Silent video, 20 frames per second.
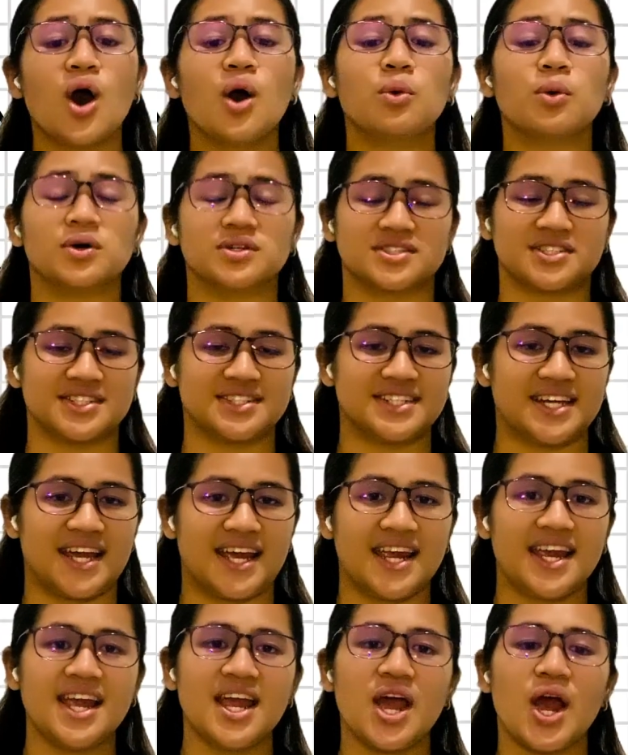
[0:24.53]
Well,
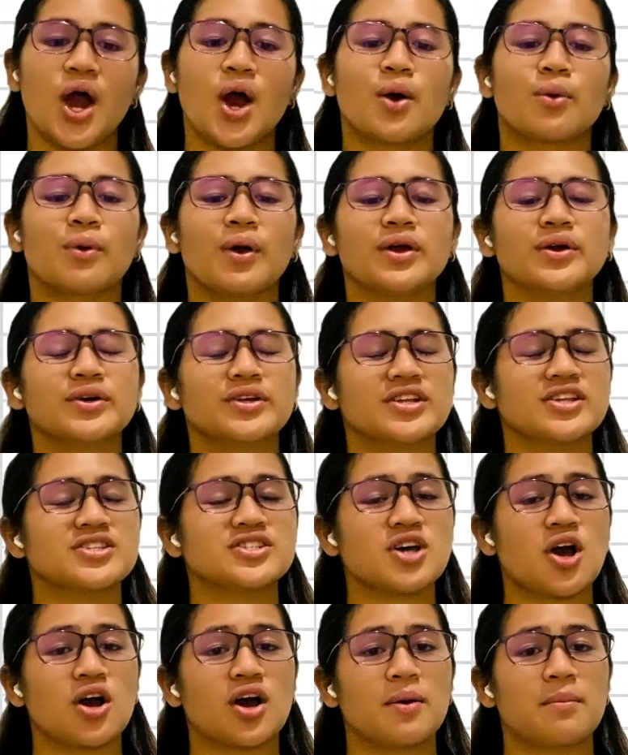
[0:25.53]
today, we're going to
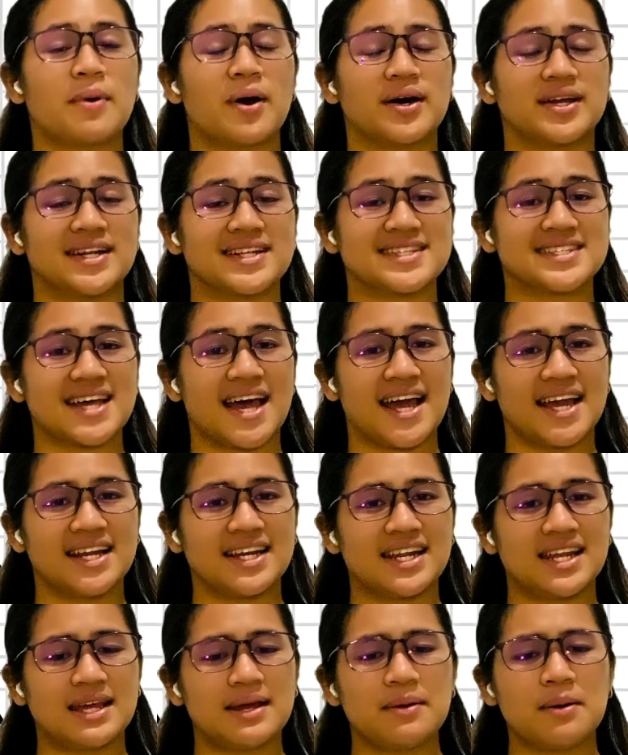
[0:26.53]
talk about a
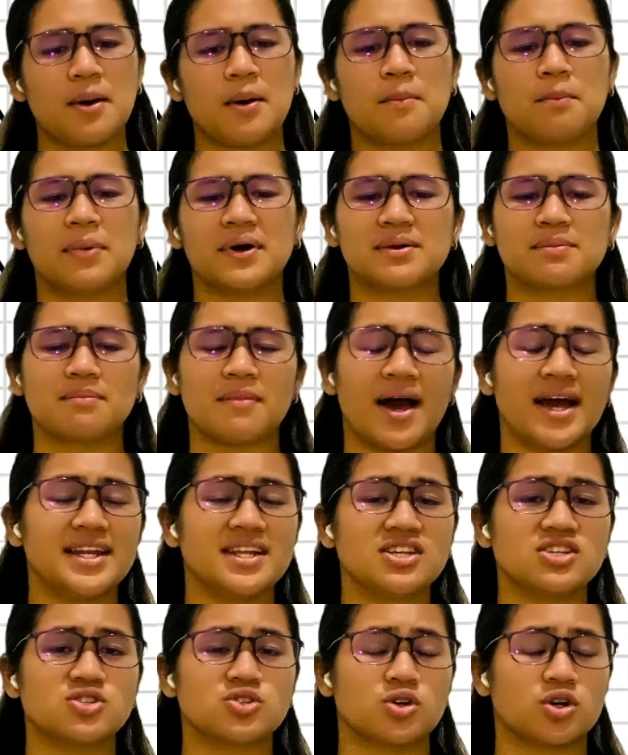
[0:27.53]
tiny but
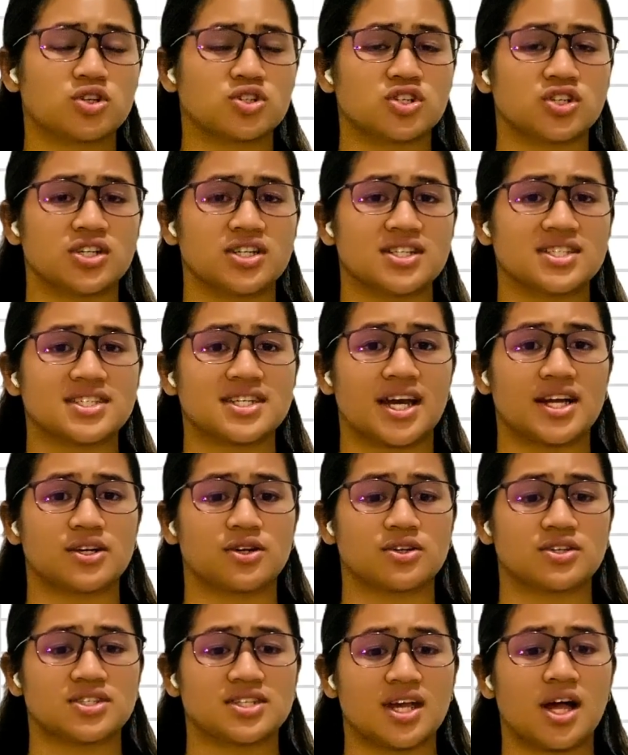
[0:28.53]
mighty structure inside
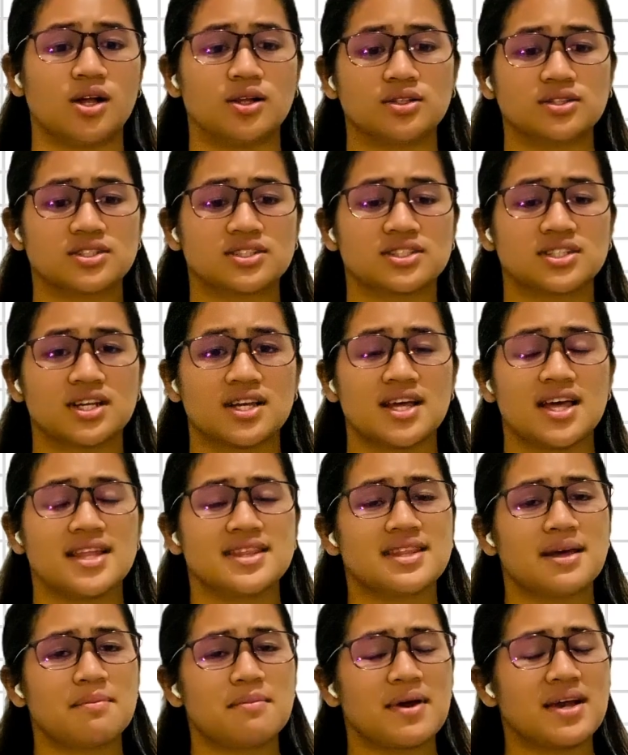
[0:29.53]
your cells
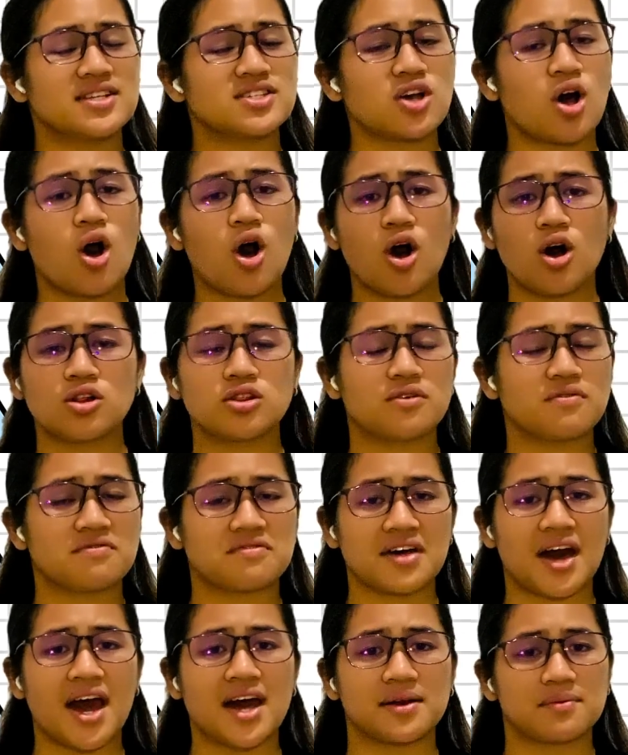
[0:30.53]
that makes all of
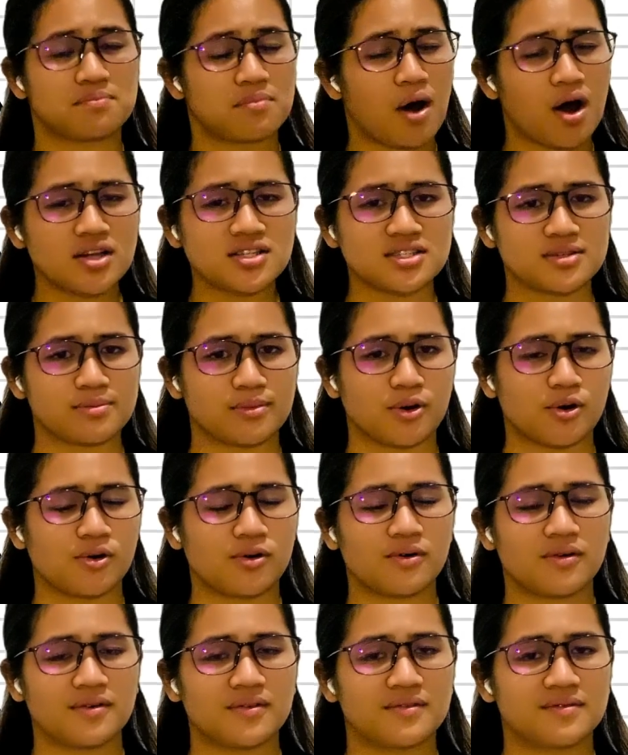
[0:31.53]
that possible.
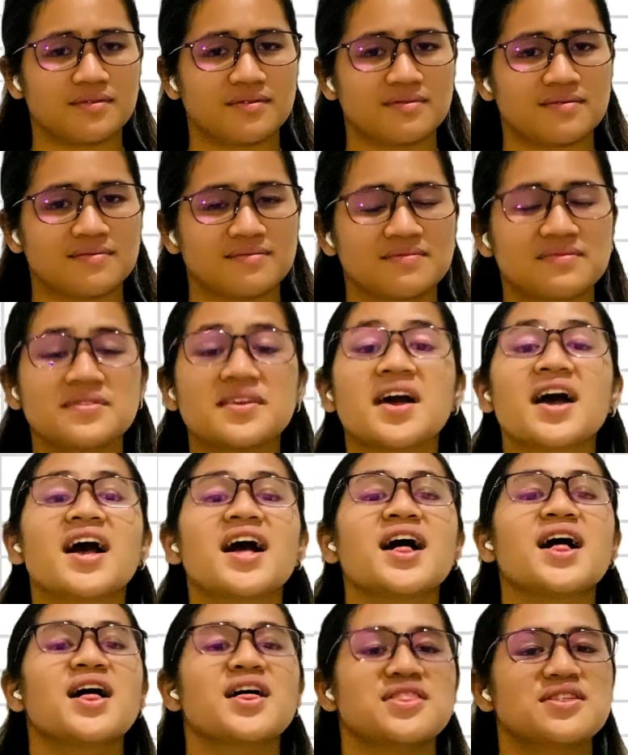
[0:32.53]

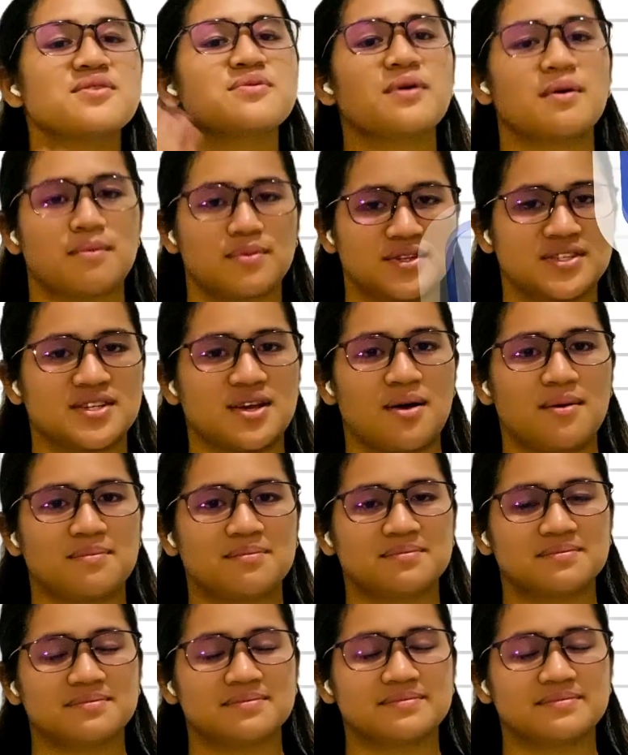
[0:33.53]
The ribosome.